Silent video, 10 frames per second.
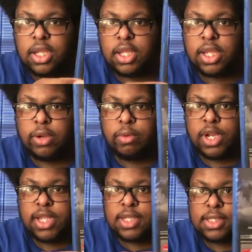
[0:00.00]
Here
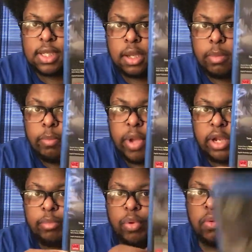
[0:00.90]
it is.
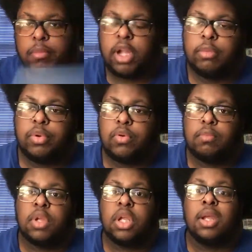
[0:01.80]
Bada boom, bada
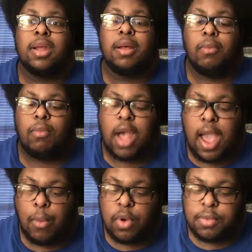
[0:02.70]
boom.
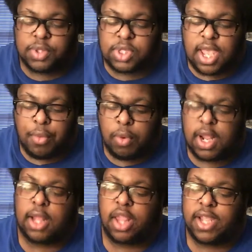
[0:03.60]
I will say what
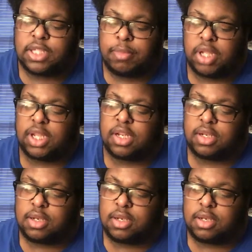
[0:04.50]
I liked about the